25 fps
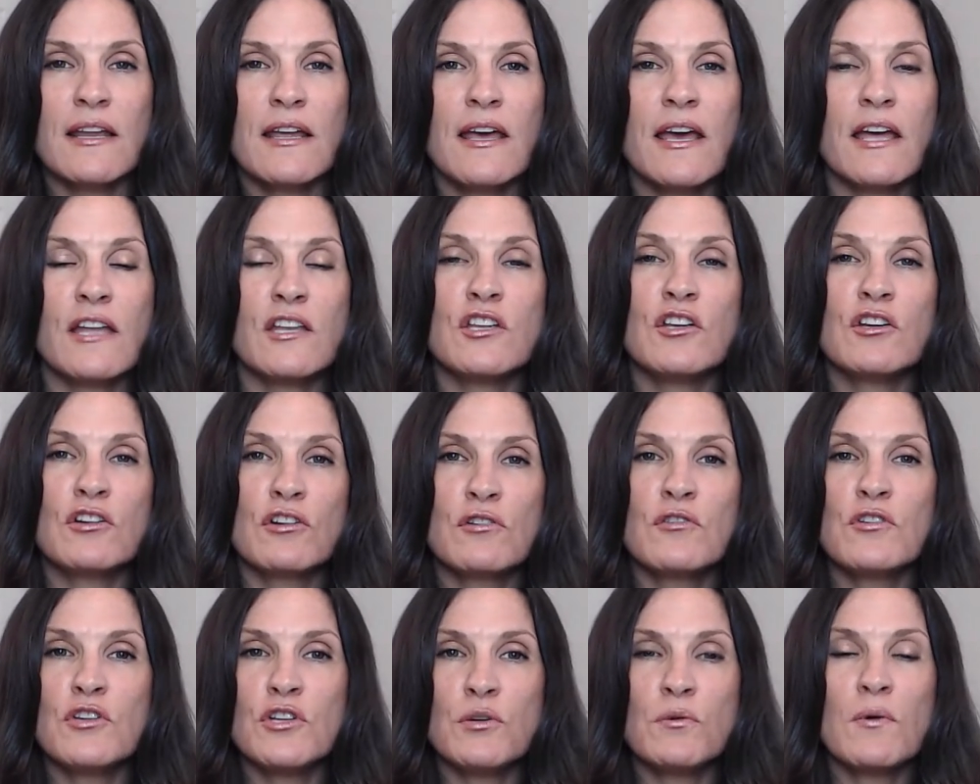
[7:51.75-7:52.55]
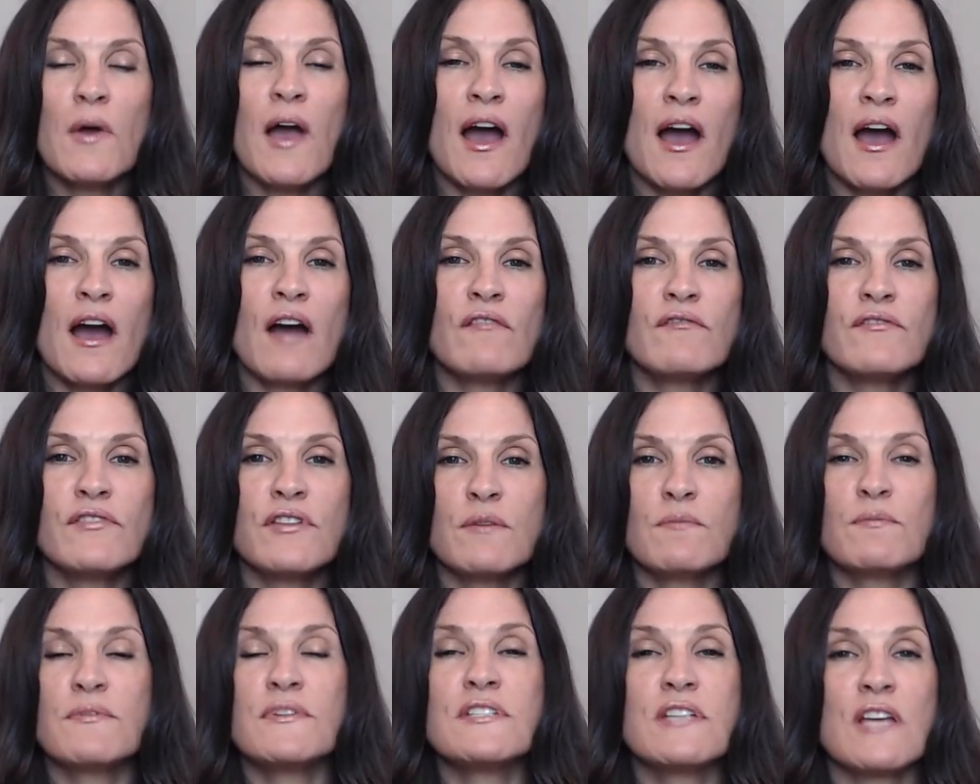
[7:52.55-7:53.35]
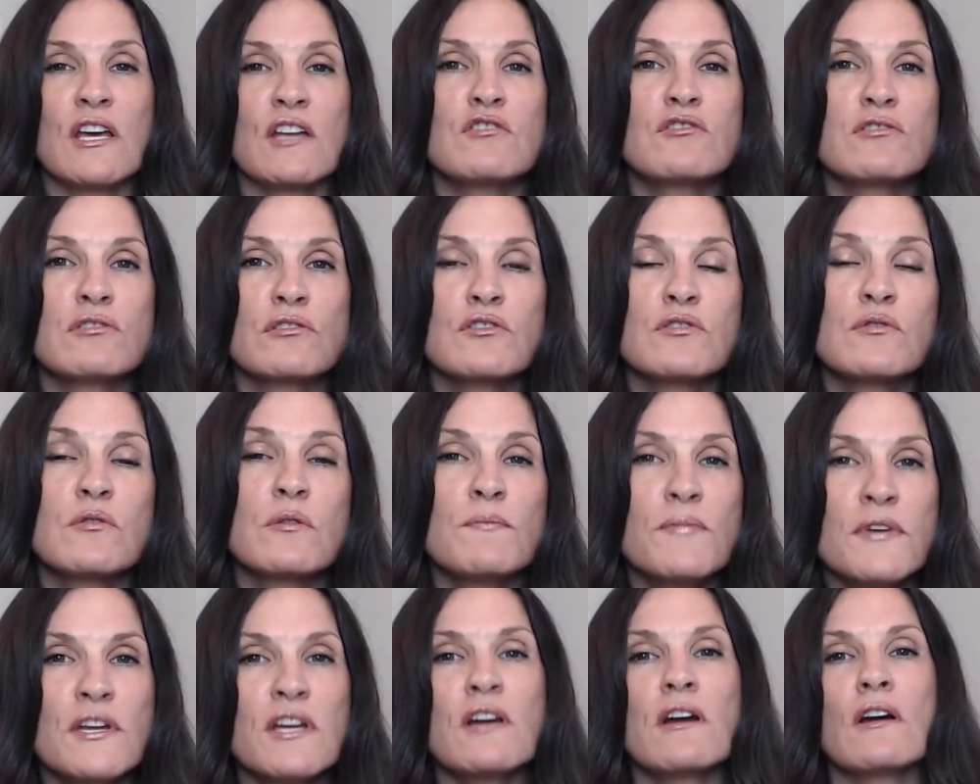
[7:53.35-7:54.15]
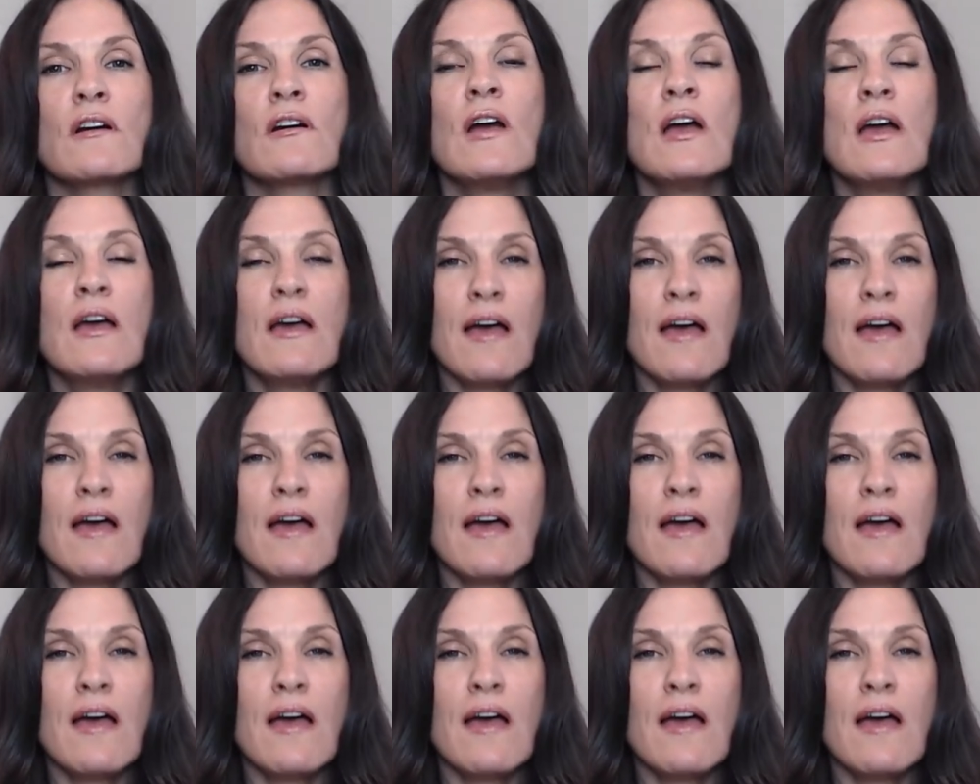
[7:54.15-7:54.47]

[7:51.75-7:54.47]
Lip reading: and you have the potential to appear,